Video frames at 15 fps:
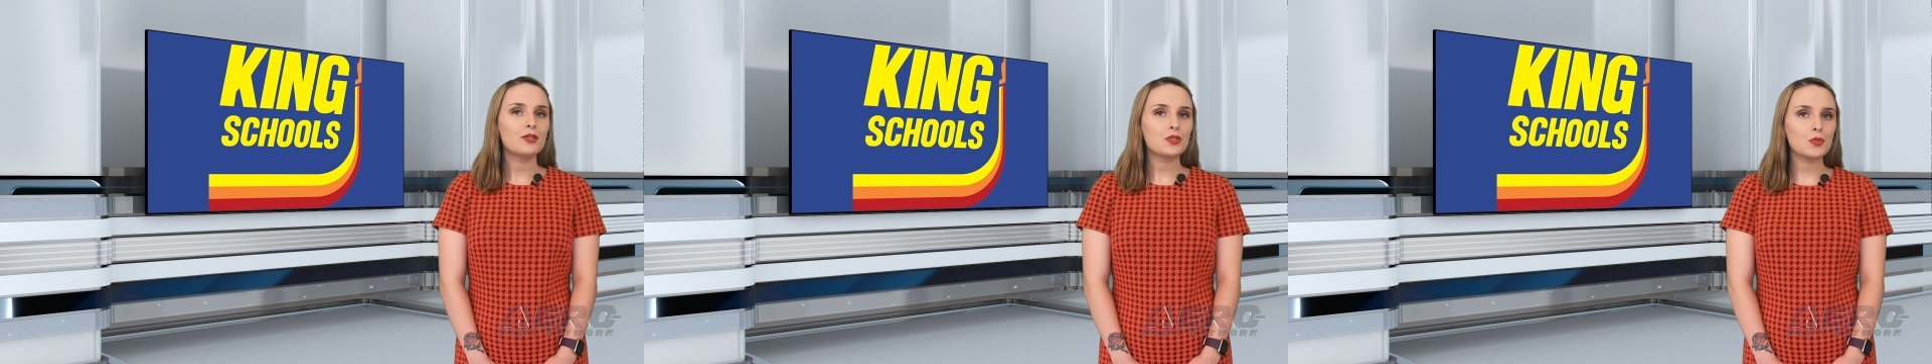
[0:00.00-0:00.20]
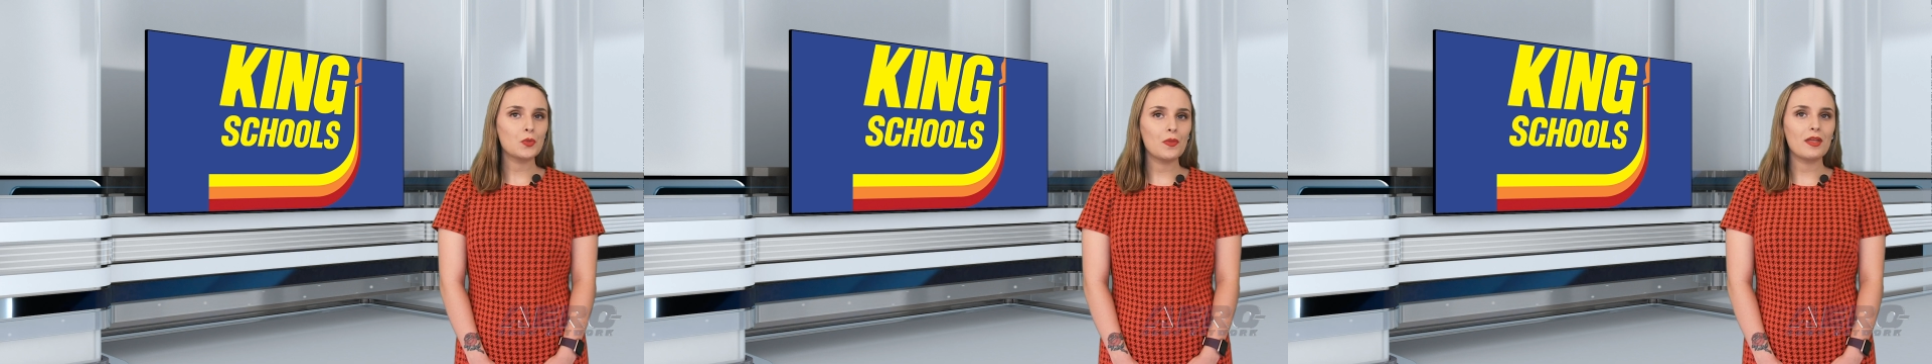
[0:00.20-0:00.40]

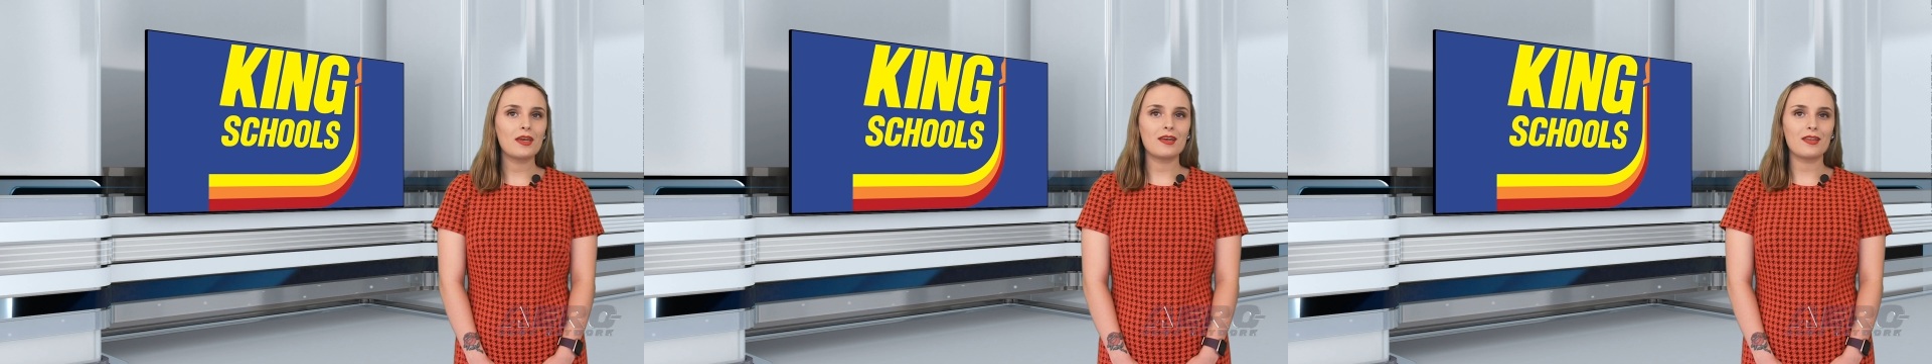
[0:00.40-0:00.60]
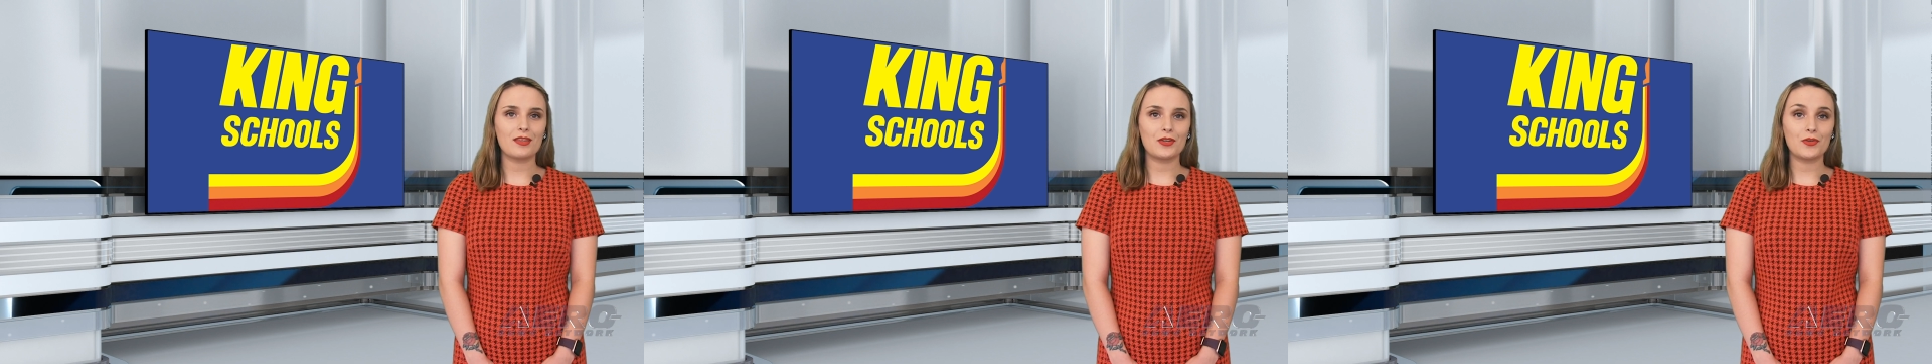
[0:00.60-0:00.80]

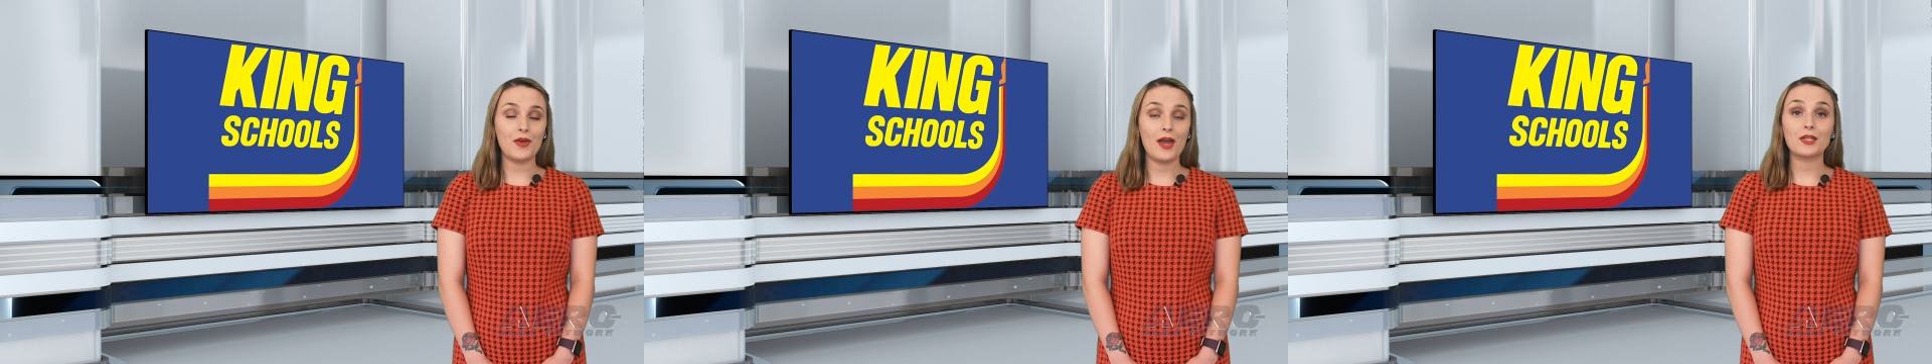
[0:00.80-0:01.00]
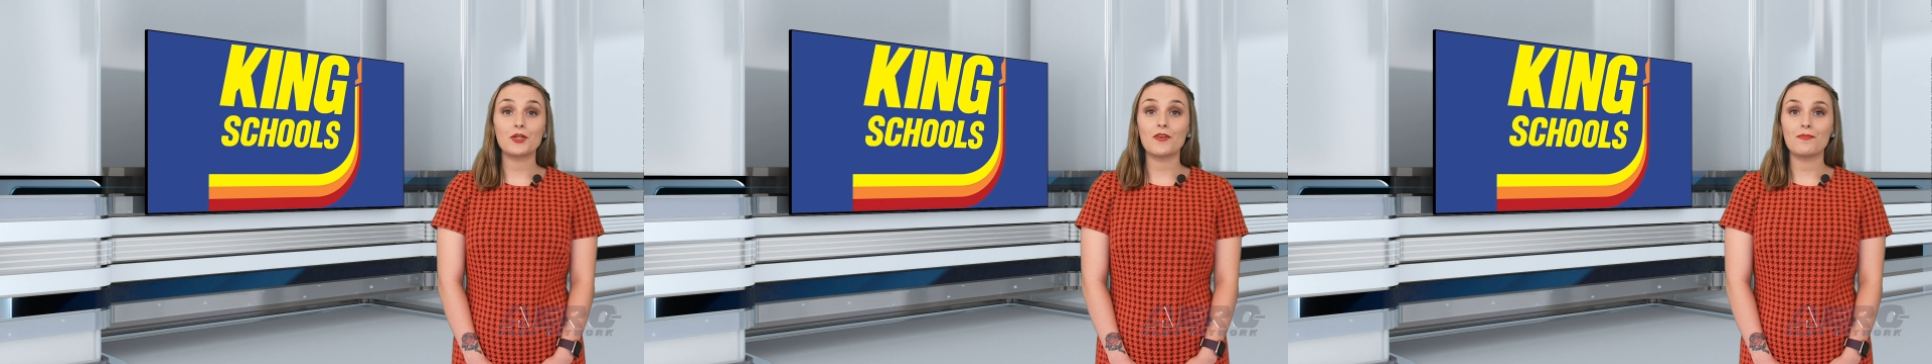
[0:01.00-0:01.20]
Julian is the
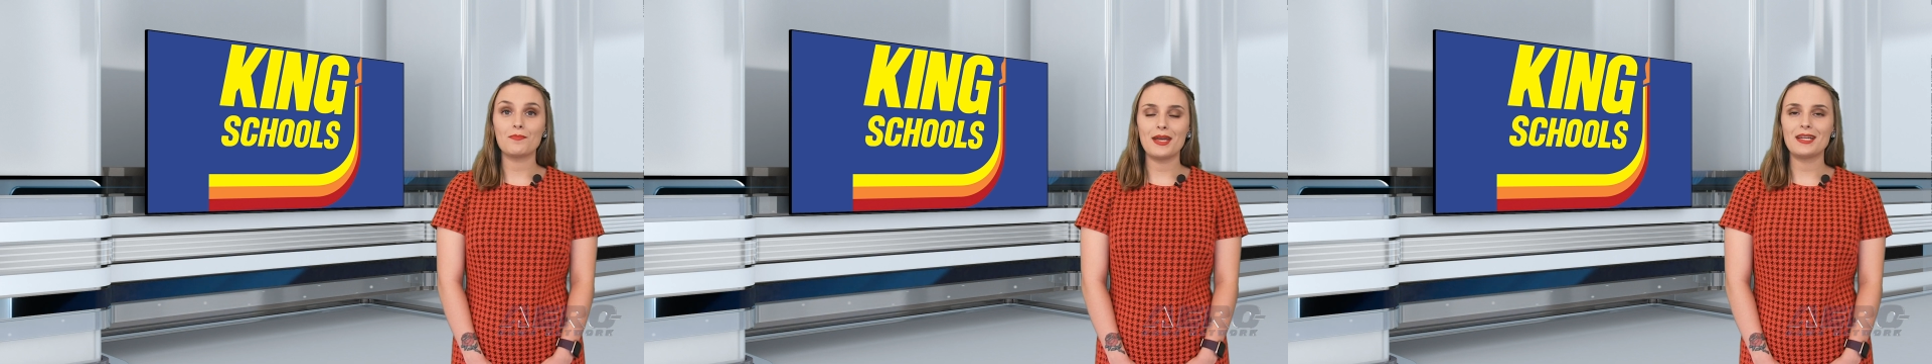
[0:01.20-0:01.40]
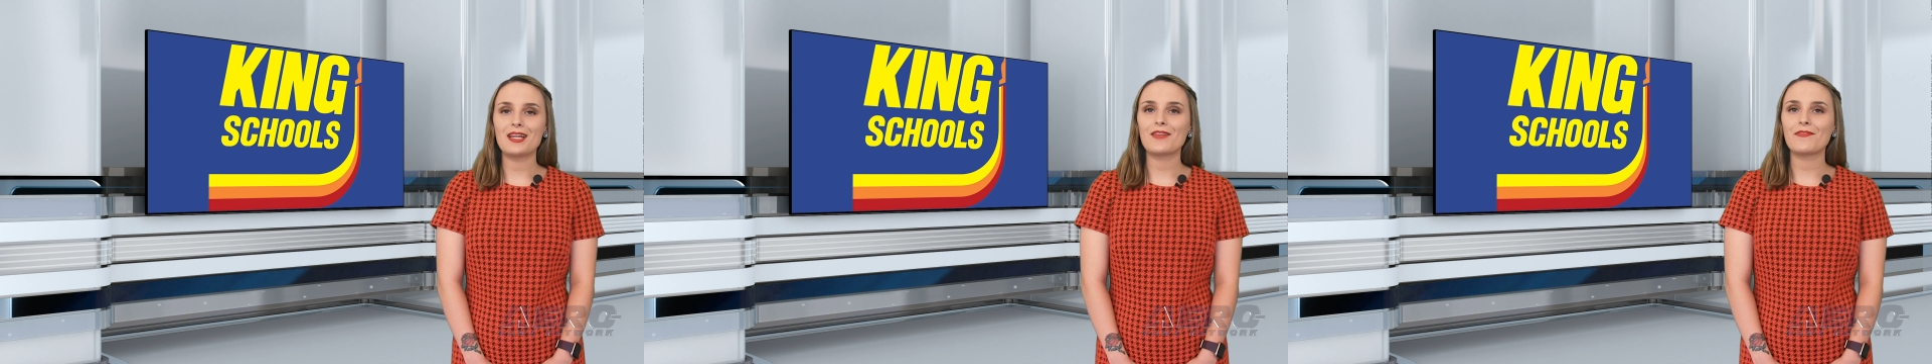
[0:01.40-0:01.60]
director of
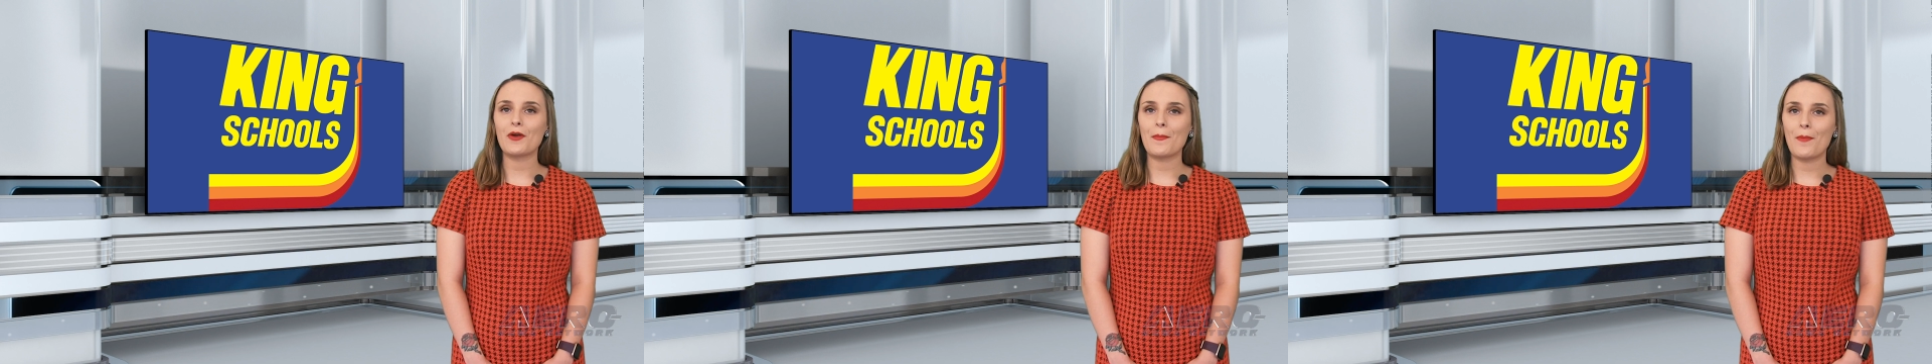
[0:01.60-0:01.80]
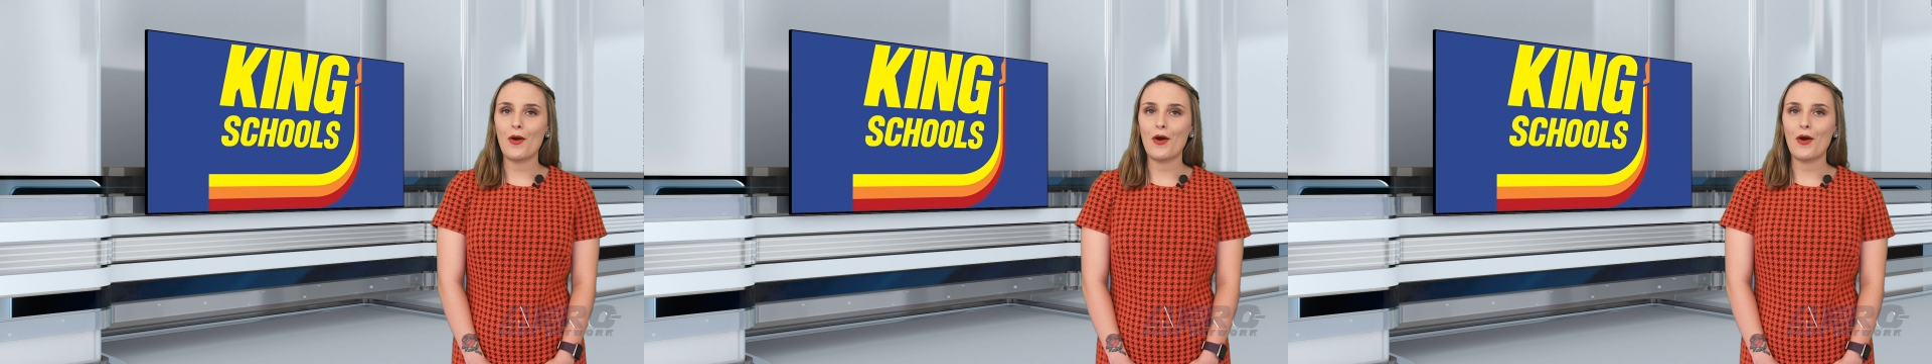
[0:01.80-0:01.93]
maintenance for a